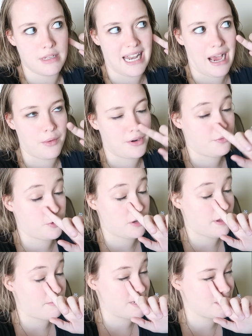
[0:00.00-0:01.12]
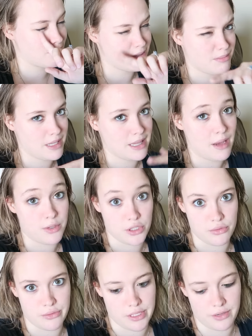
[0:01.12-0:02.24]
an hour and forty-five minutes or something like that, which
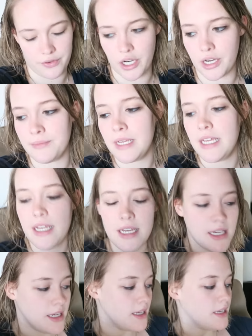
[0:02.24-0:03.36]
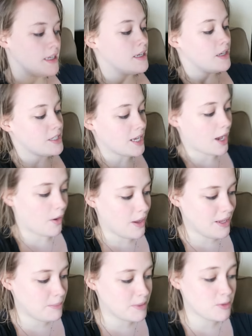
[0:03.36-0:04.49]
is really good for her. So
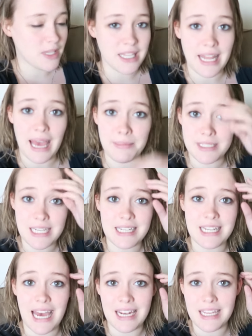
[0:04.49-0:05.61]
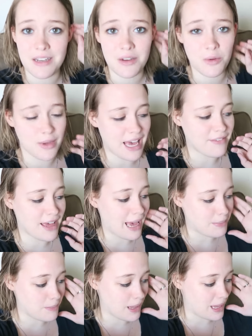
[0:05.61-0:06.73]
between the nap, seeing daddy, we have a
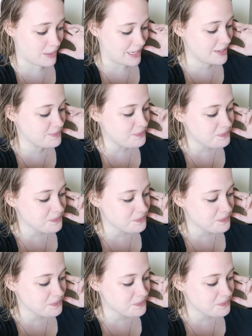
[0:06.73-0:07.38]
happy baby.